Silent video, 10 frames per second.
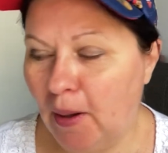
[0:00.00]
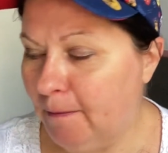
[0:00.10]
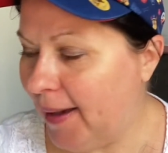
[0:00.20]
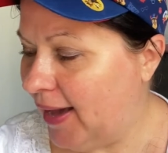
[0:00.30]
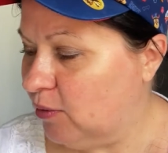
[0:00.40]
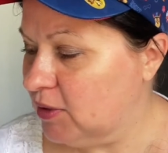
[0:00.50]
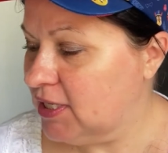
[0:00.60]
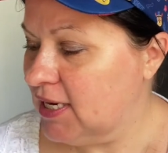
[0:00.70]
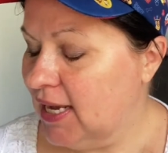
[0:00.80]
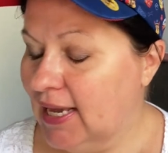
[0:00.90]
about
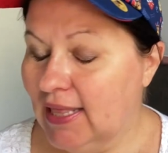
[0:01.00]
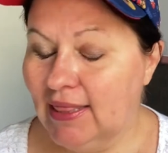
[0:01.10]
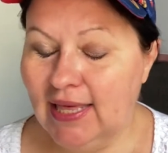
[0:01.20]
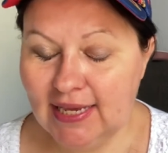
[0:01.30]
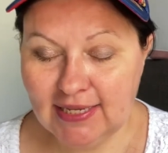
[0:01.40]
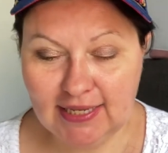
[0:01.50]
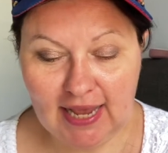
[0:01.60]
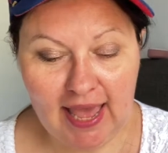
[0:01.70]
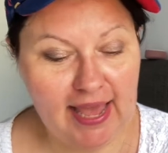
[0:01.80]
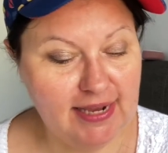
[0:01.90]
this
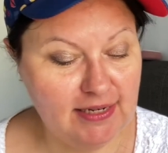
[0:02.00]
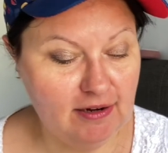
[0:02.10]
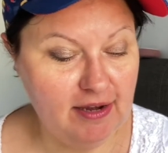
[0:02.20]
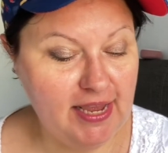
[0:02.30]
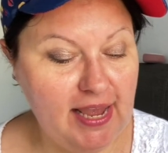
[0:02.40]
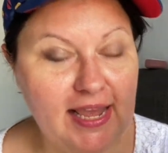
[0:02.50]
hair dye.